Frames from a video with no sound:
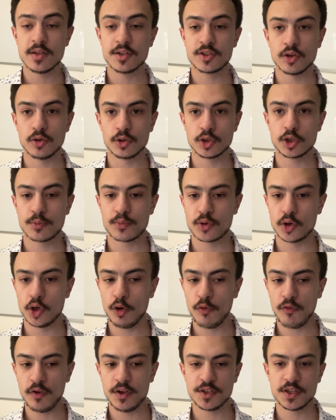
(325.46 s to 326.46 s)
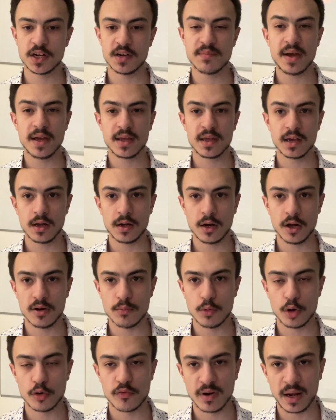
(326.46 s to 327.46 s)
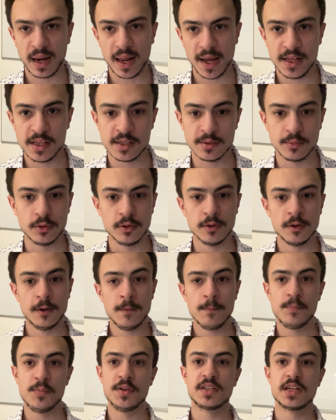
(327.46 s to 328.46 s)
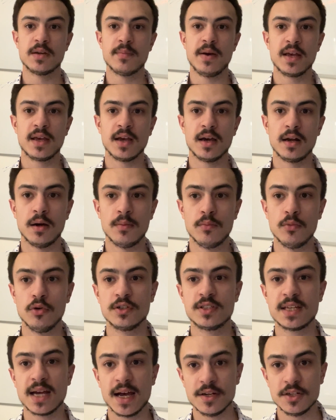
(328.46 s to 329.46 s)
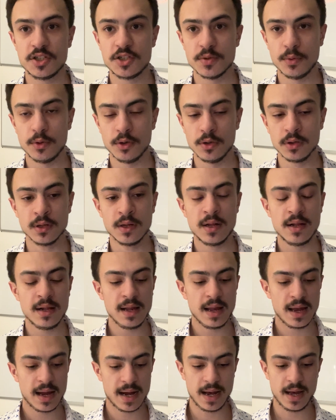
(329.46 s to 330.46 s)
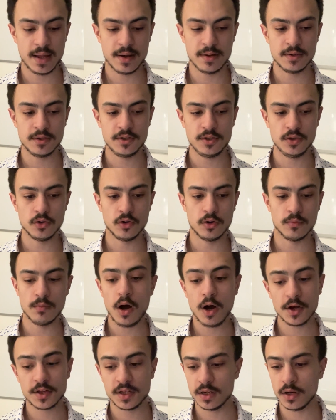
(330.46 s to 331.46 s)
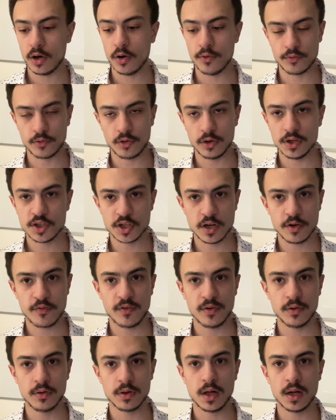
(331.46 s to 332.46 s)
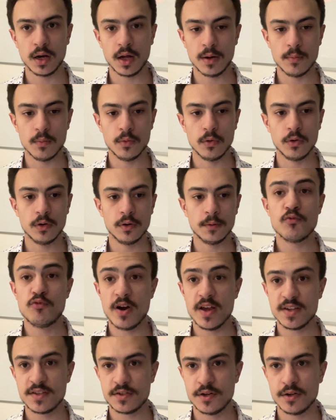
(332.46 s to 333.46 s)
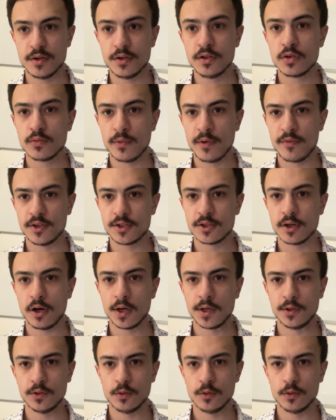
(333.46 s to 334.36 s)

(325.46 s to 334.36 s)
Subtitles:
the social proof is going to make it a lot more relatable. It's going to make it a lot more tangible, and your marketing overall is going to feel a lot more resonant with the target